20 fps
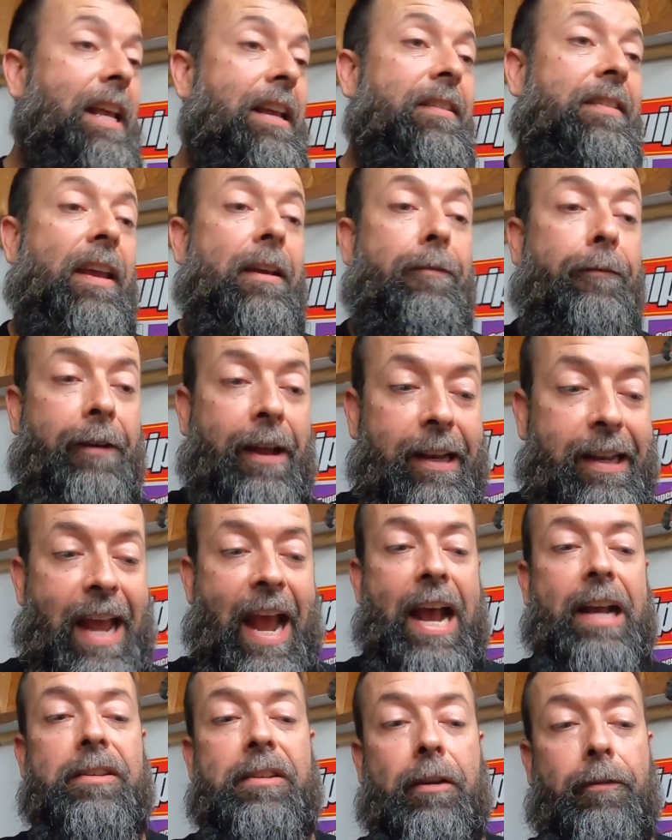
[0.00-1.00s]
is a
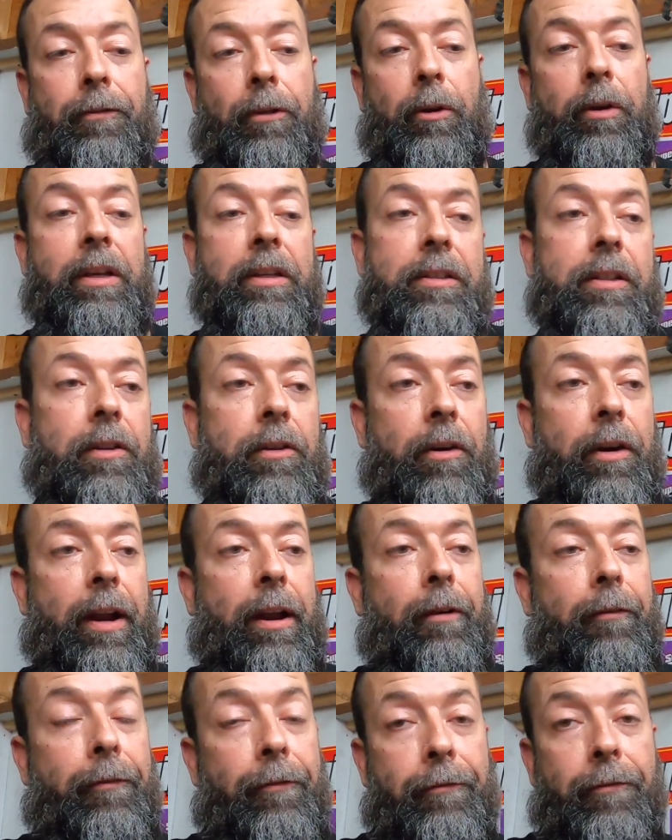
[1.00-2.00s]
fantastic flowing cylinder
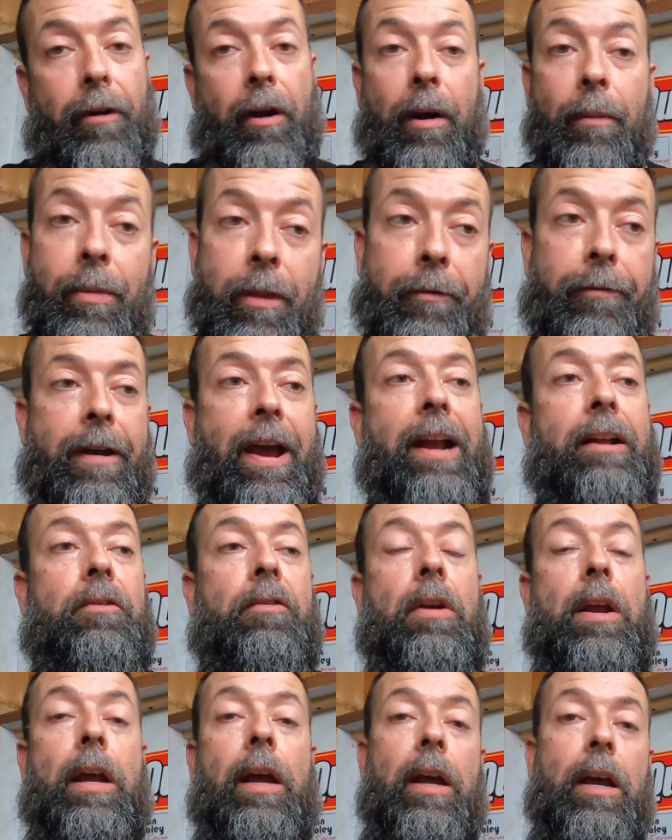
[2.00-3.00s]
head from the
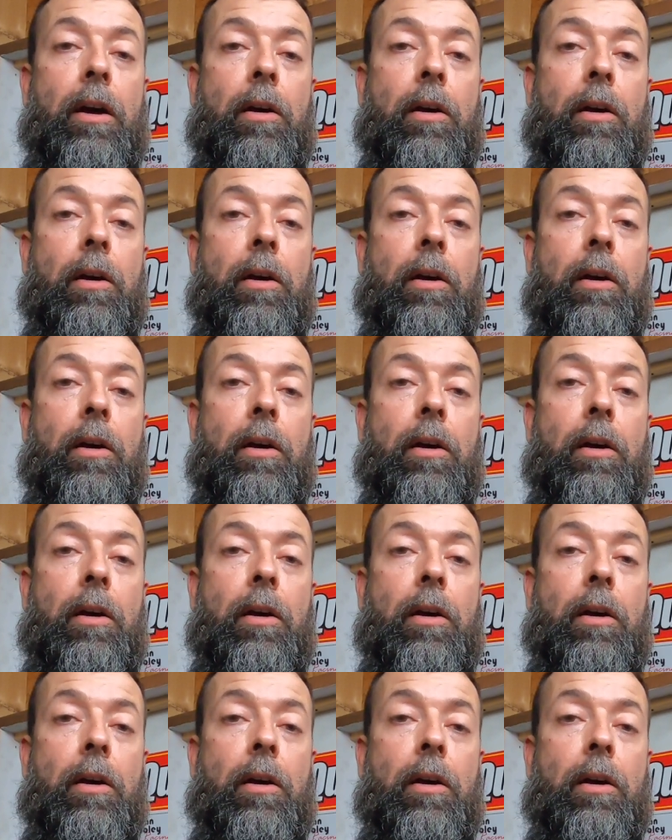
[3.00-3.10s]
factory.